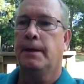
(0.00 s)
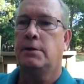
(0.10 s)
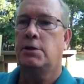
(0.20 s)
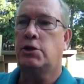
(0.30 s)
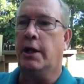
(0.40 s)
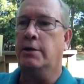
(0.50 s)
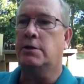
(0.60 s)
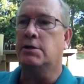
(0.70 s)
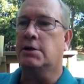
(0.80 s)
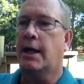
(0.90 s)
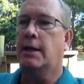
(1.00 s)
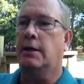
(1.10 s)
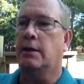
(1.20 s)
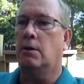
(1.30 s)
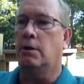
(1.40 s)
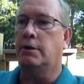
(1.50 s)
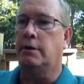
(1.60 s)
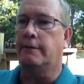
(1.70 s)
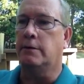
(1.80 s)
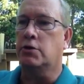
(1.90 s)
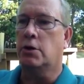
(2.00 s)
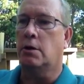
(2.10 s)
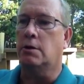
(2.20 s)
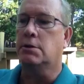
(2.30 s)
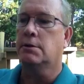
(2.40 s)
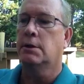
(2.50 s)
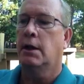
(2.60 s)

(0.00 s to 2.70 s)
to change the scaling on different charts.